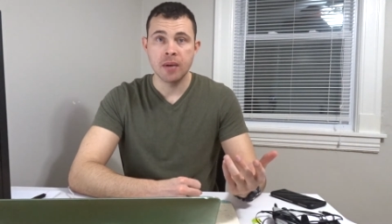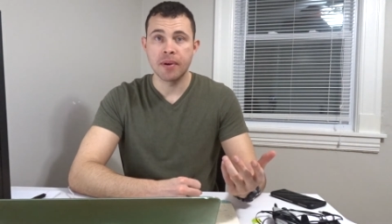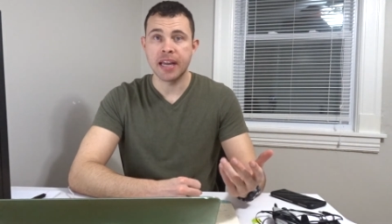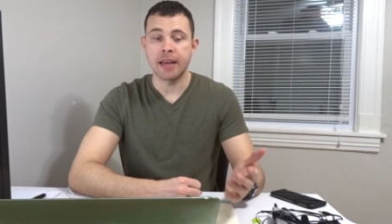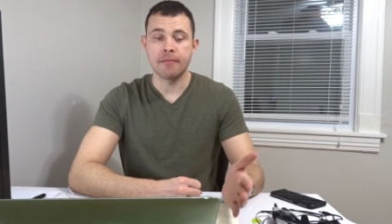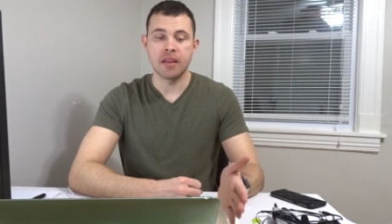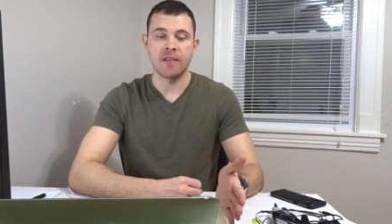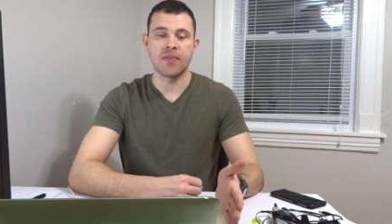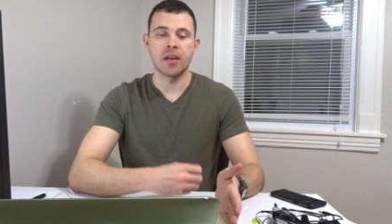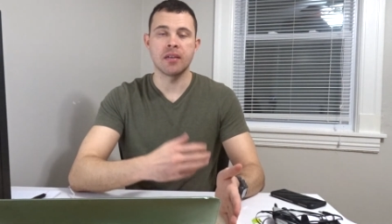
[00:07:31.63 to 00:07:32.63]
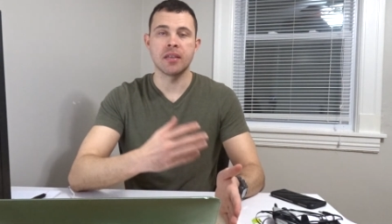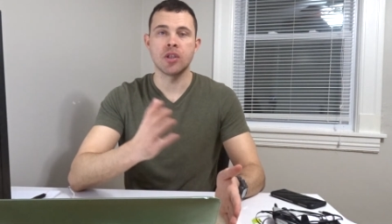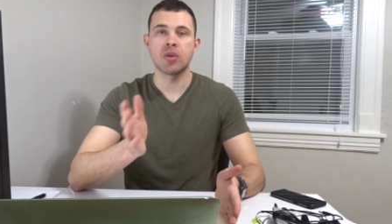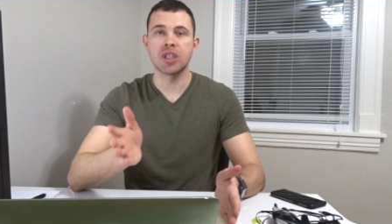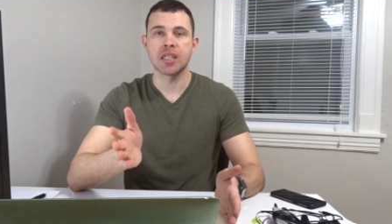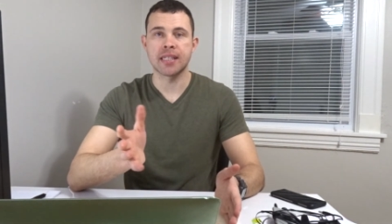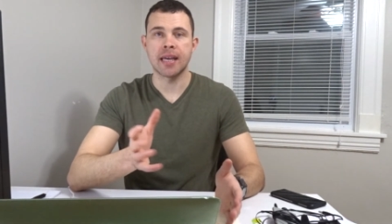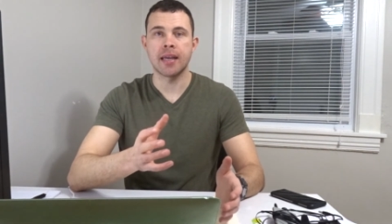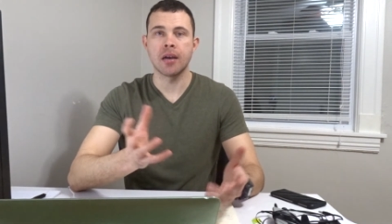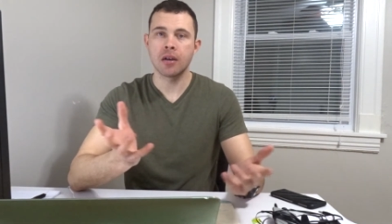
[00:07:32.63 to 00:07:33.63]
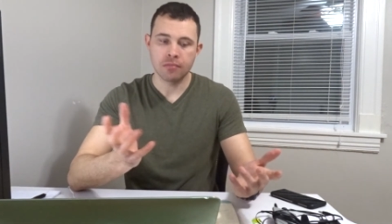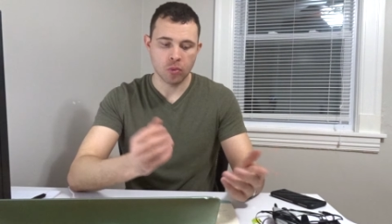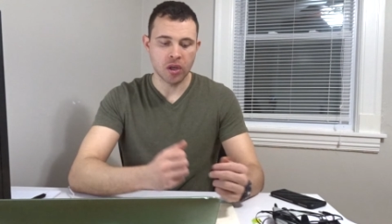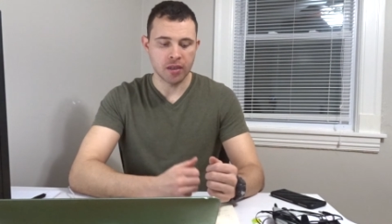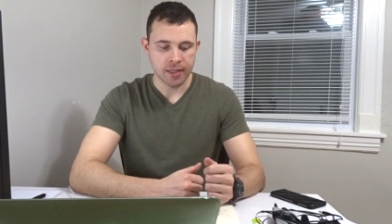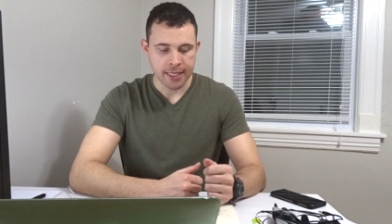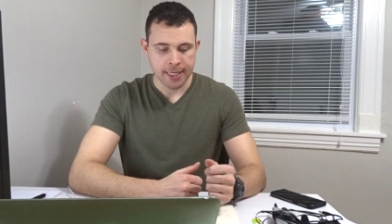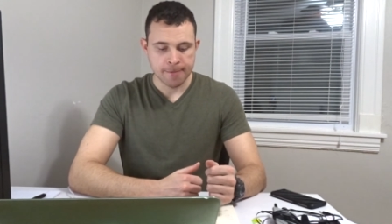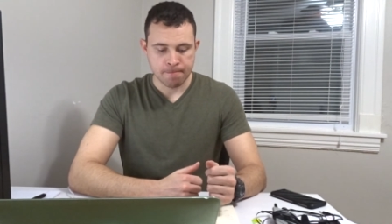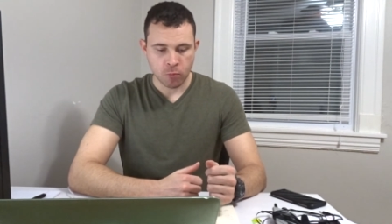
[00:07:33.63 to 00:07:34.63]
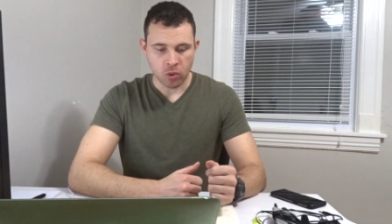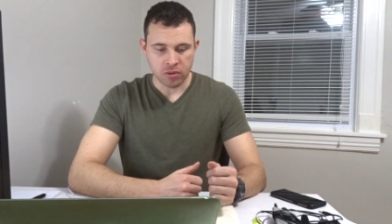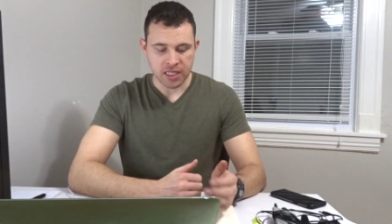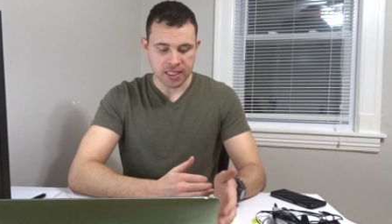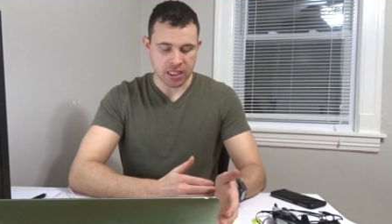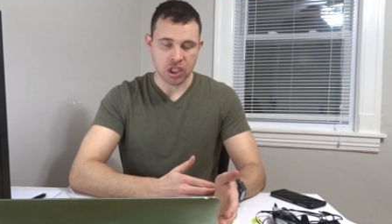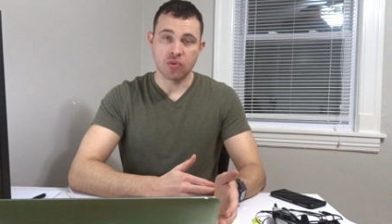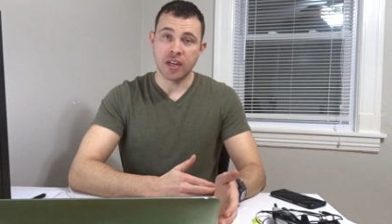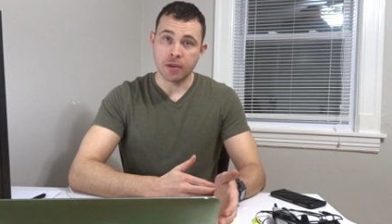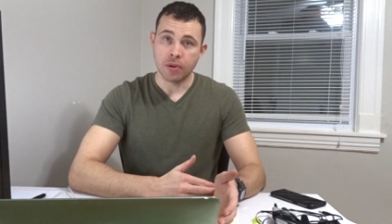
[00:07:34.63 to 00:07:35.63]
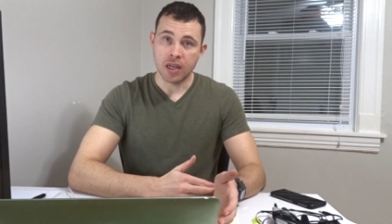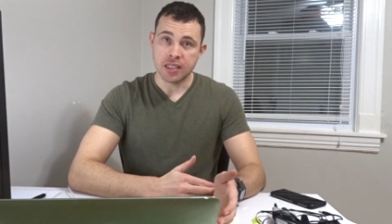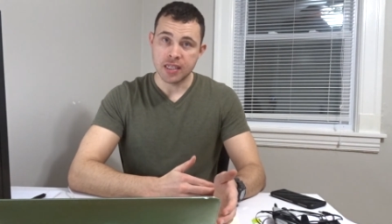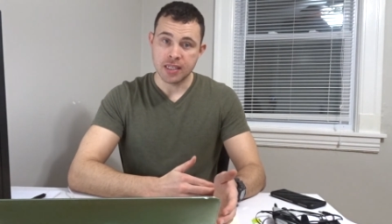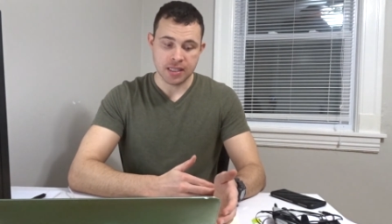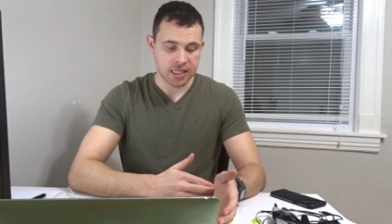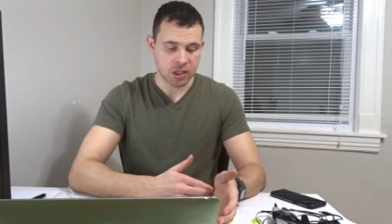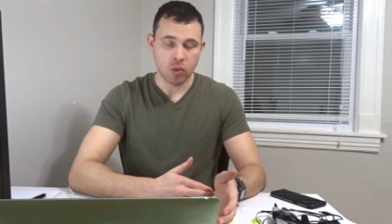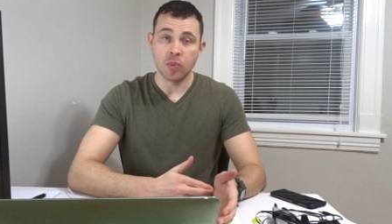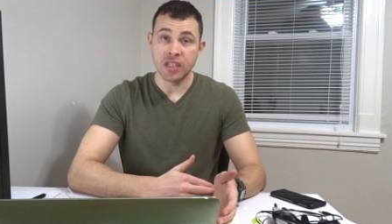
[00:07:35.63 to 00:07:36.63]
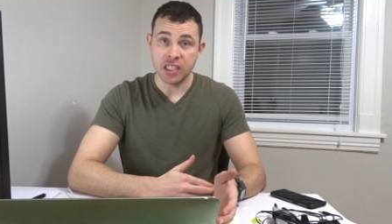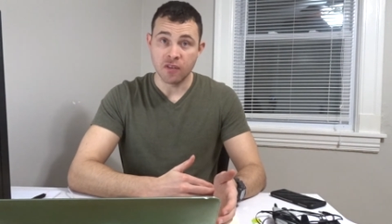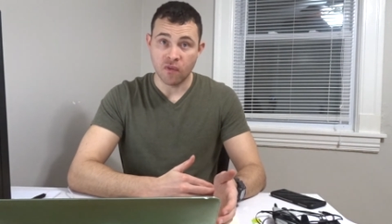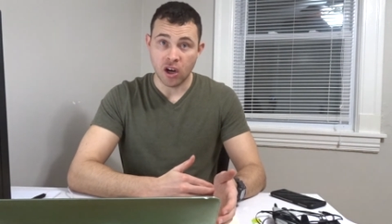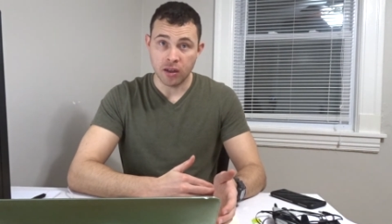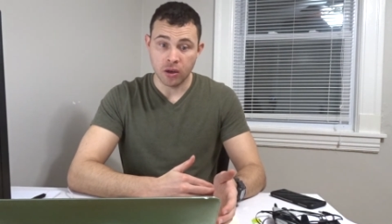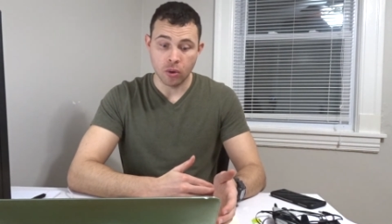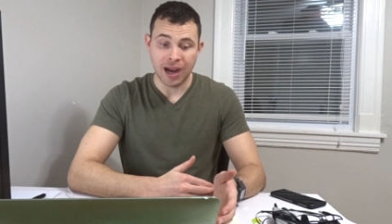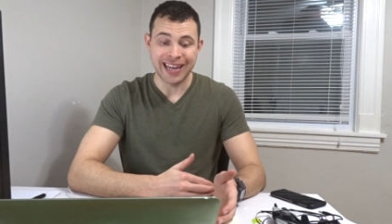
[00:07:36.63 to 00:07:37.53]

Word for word: But again, if the, you could just say, oh, well, this is the screening process. This is what we need to follow.